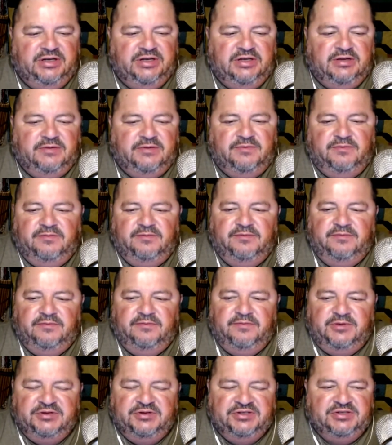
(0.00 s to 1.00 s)
and
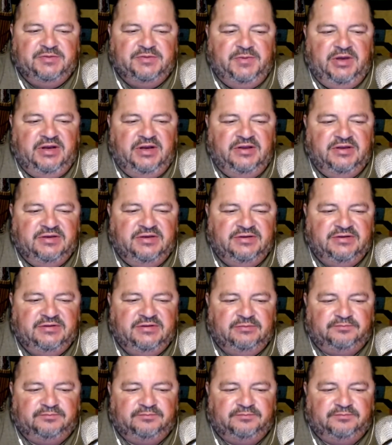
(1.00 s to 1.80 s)
participate in this.